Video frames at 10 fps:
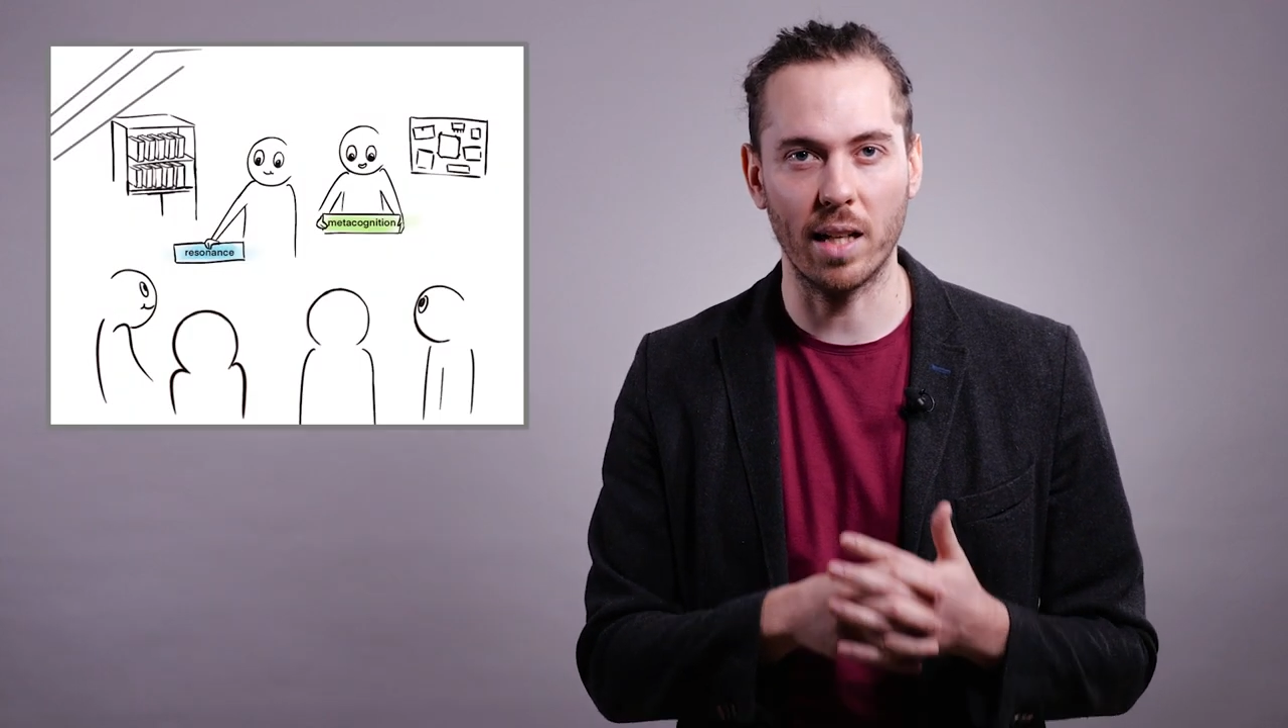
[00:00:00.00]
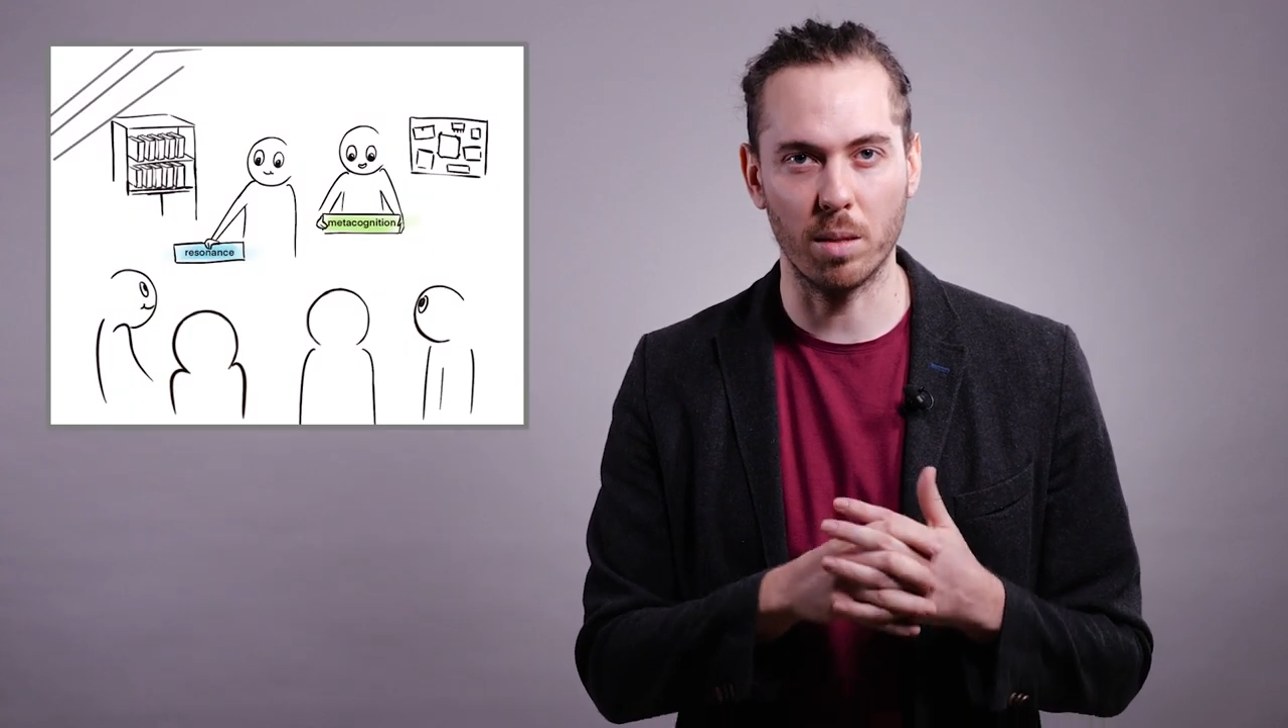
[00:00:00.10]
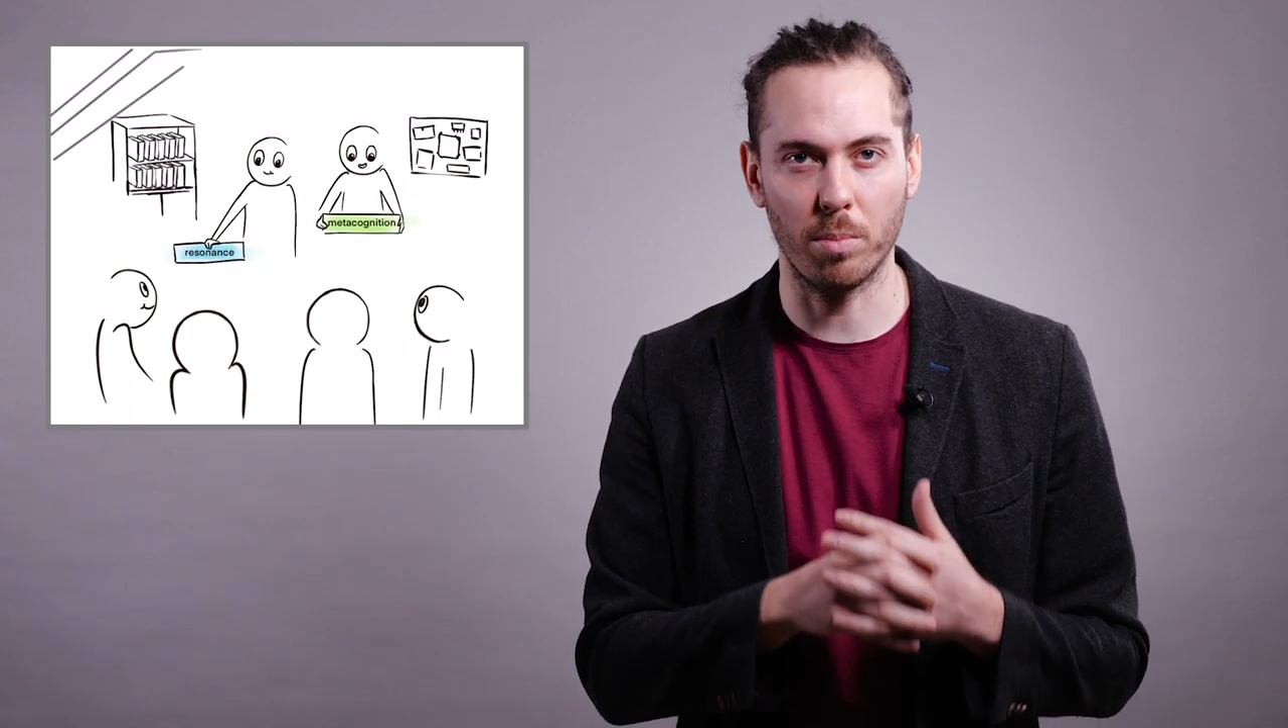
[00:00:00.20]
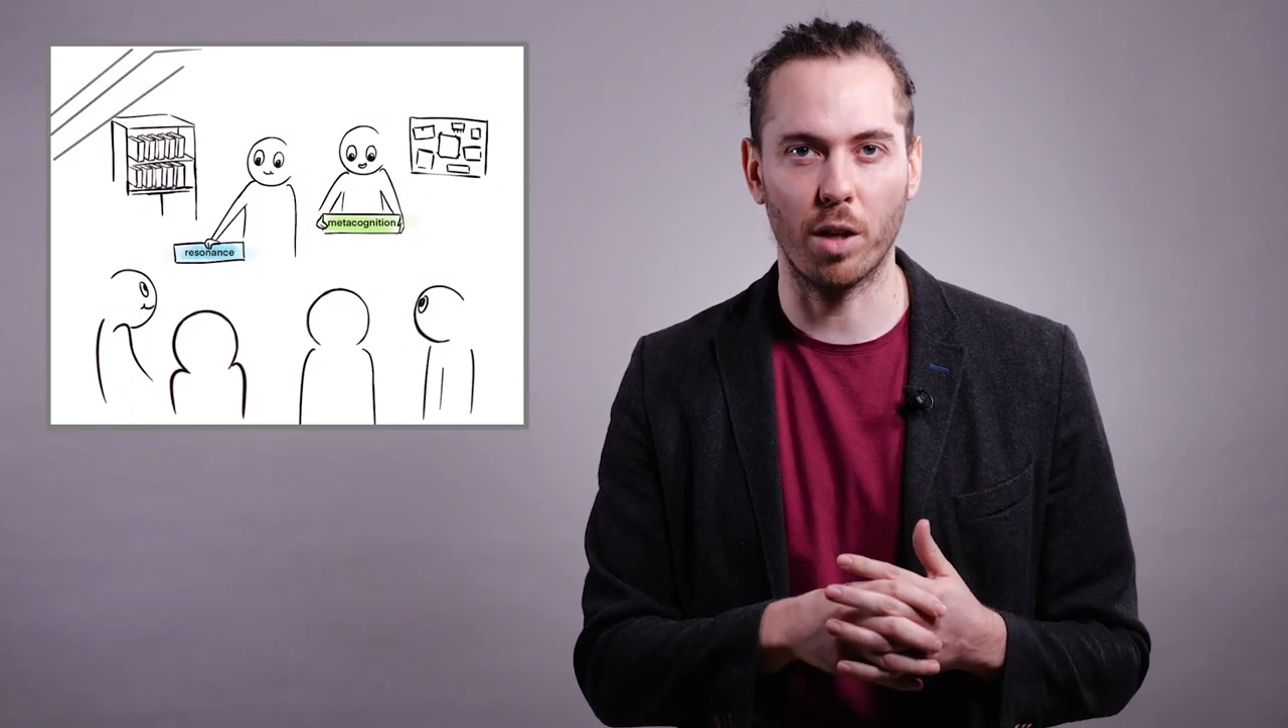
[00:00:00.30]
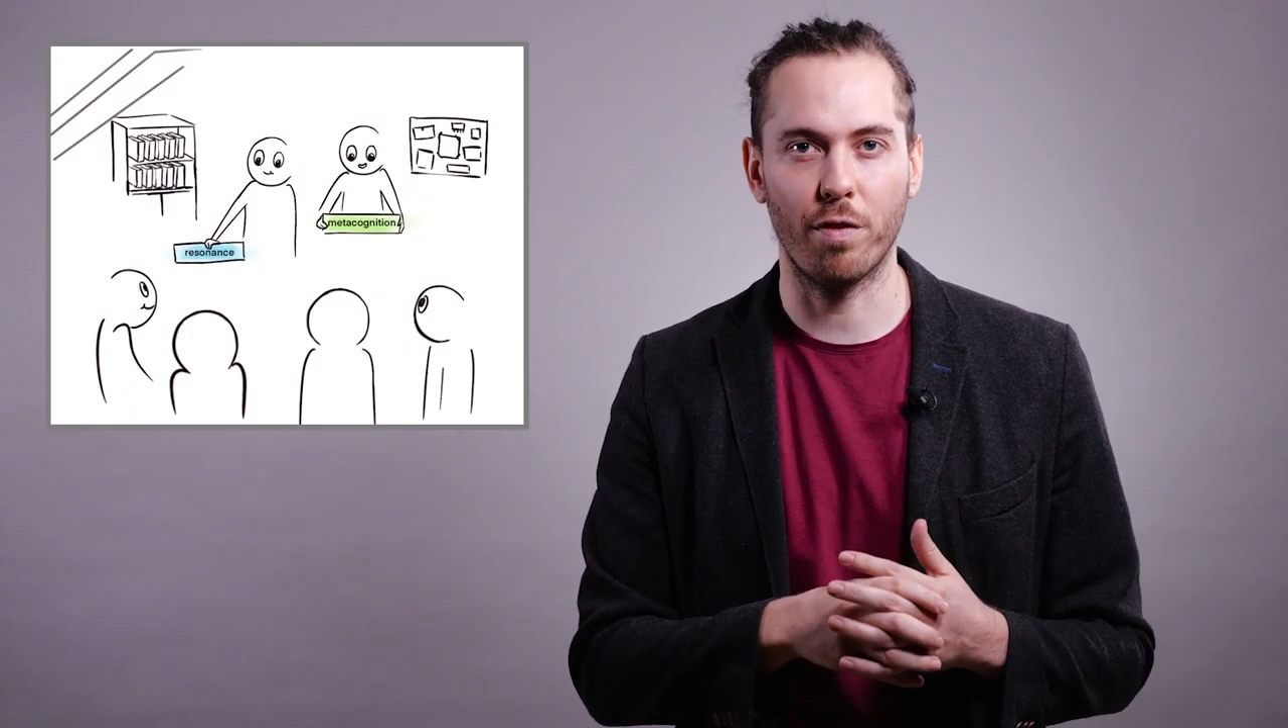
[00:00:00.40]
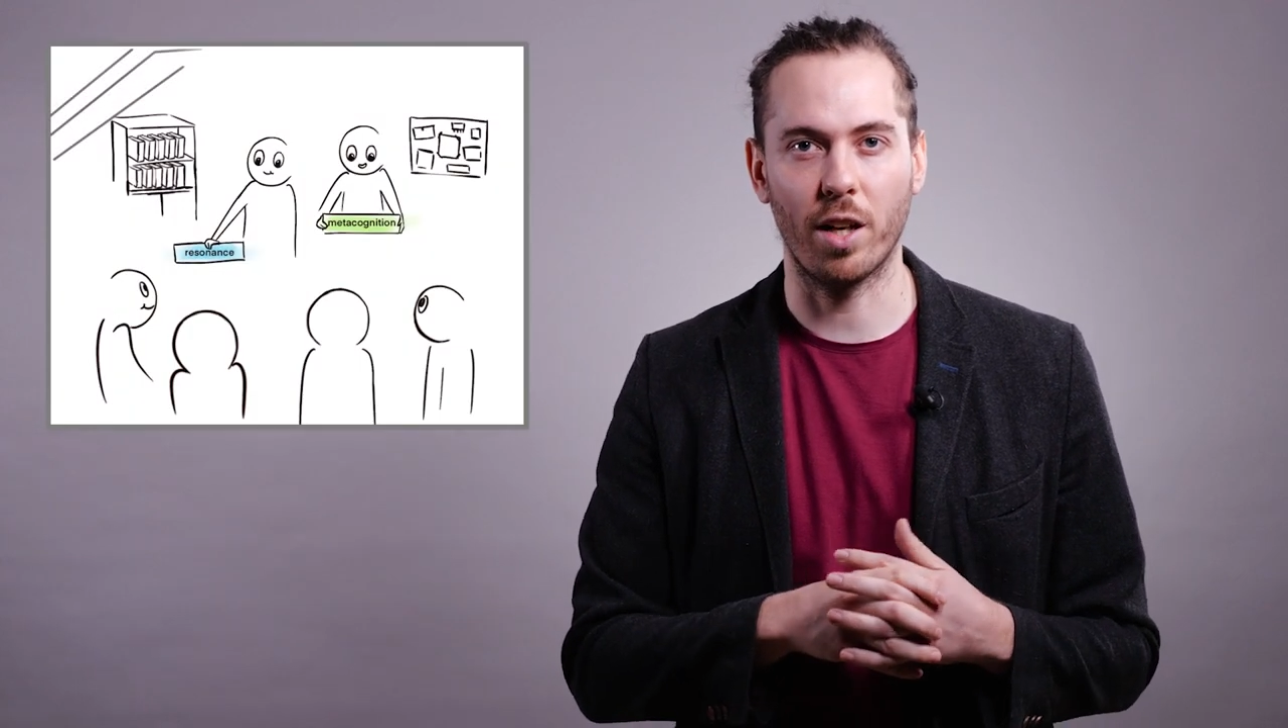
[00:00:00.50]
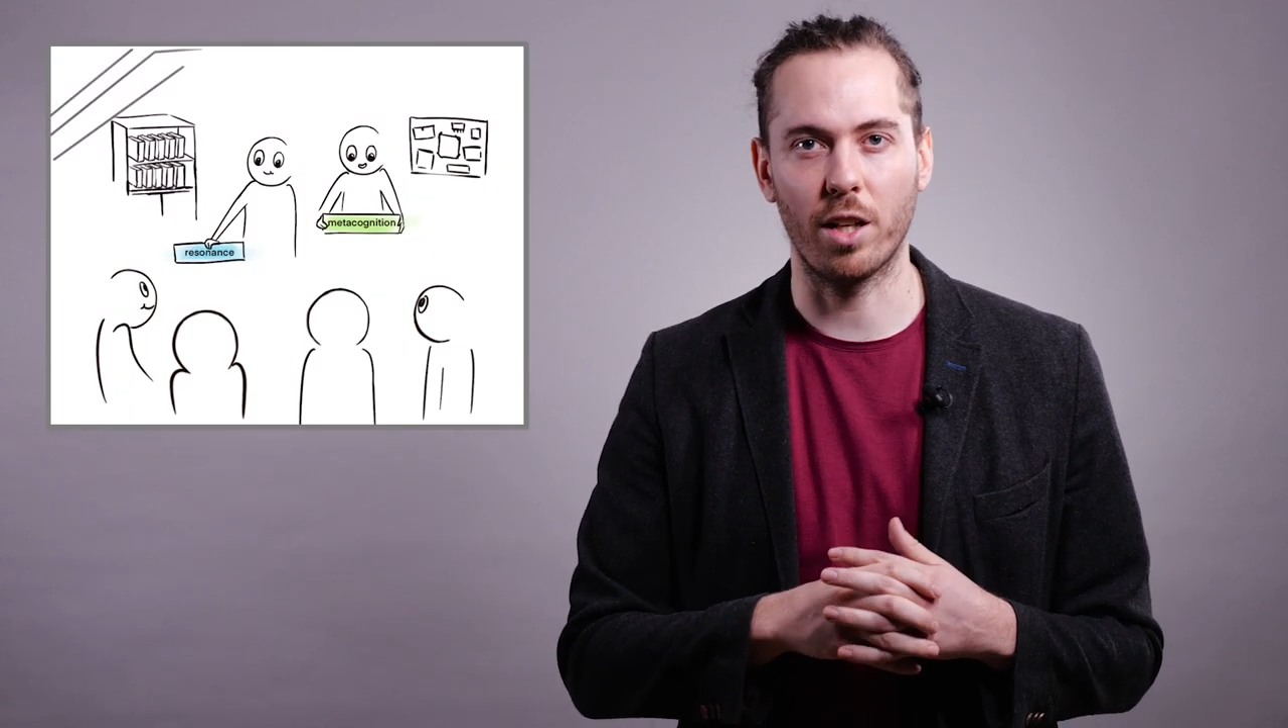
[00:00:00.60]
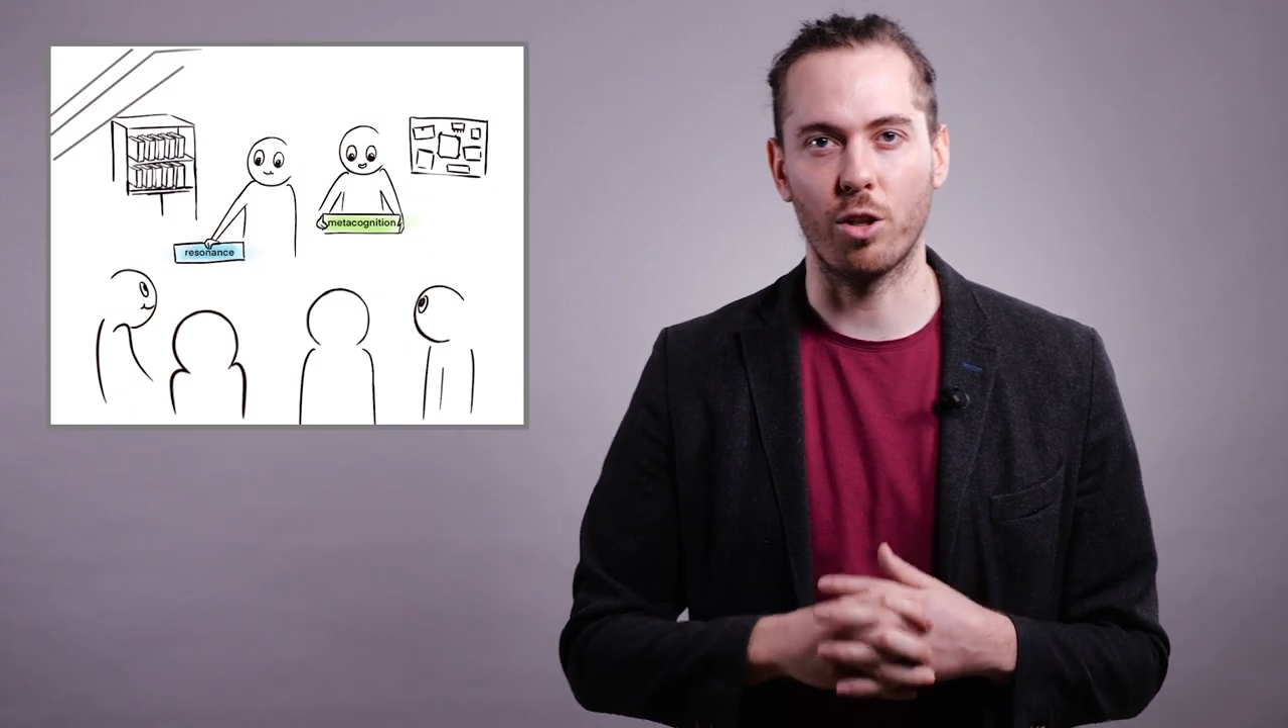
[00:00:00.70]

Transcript: as a modified